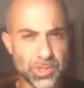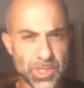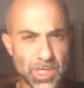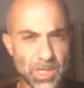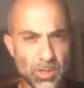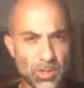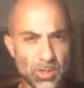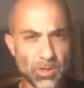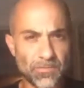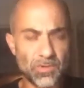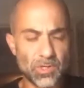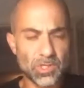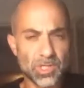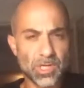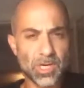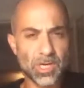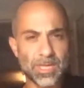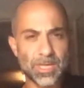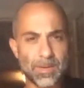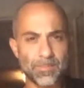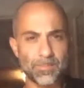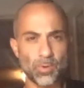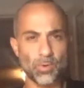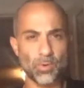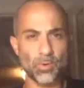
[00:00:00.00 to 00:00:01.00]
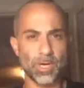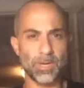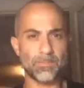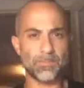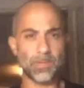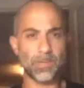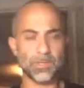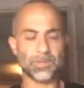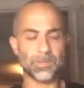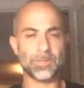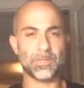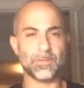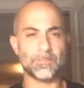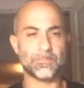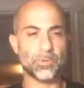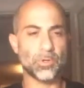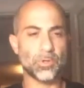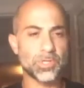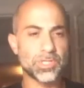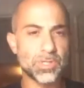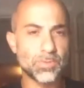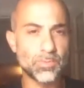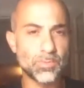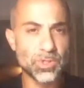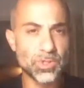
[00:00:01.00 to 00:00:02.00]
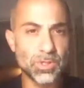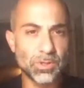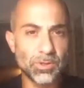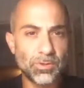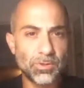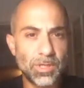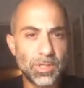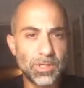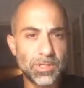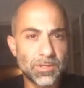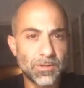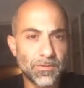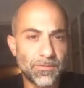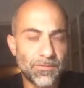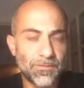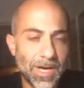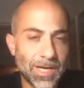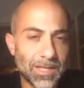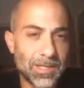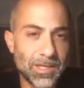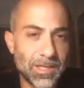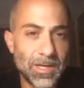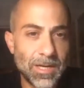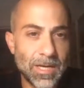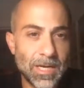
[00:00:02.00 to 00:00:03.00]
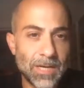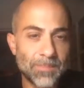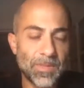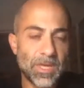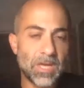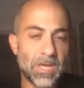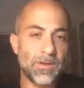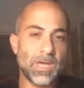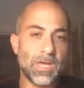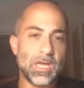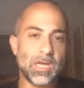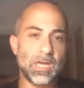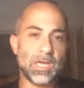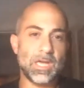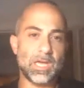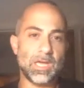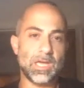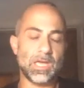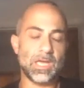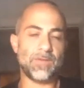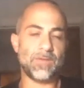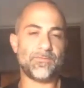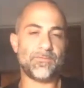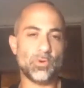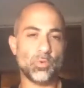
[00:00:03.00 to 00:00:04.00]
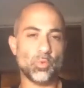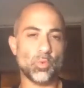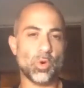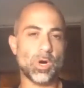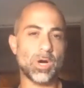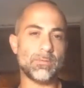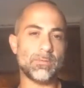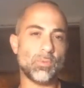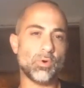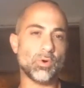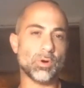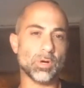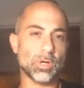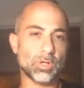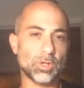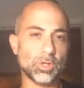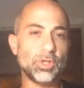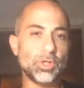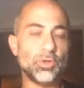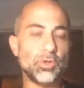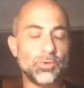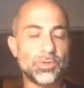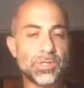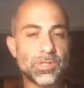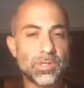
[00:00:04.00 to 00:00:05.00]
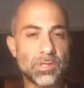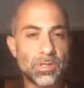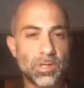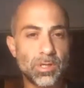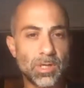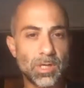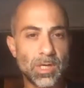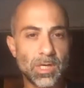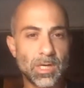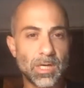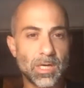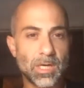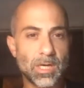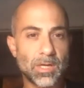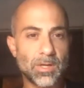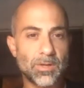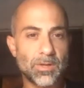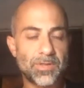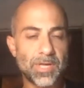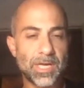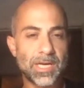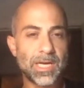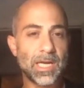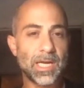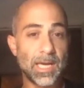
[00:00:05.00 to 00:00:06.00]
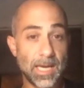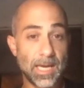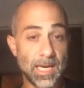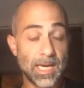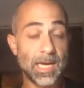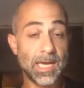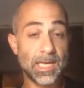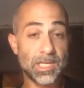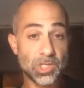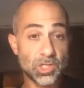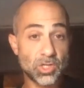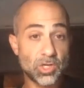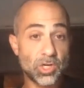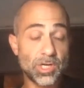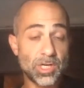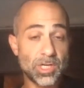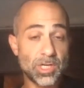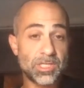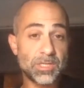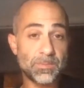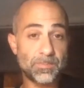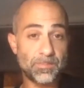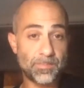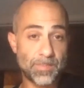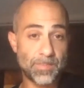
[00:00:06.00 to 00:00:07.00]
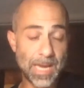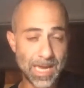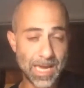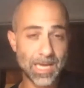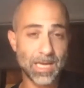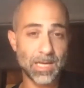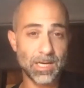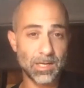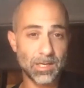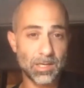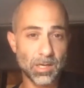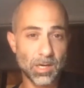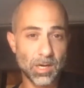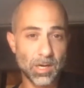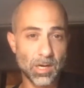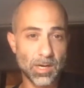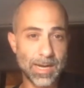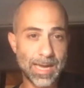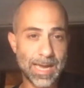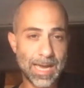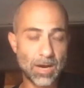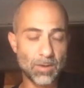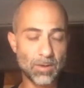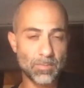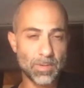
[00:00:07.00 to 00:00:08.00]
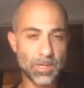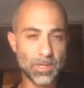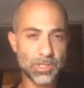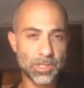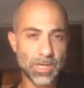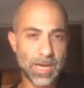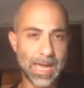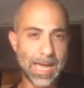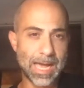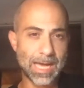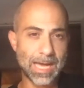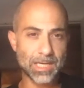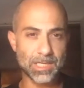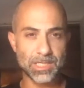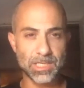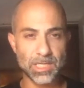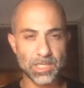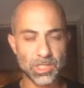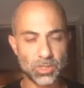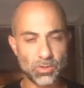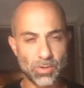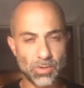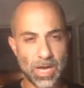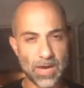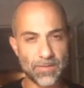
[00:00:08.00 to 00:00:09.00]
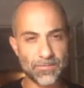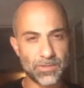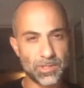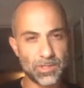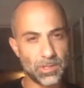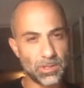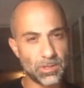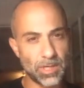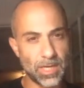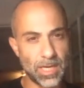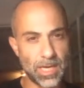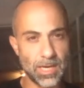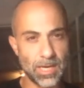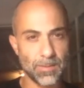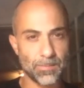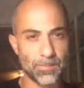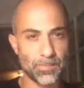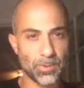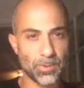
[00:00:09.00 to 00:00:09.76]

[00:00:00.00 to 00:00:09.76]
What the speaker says: I don't know if you saw that point, but the person was alluding to the fact that if you want more glutes, then it's going to depend on how much access you have to your hip,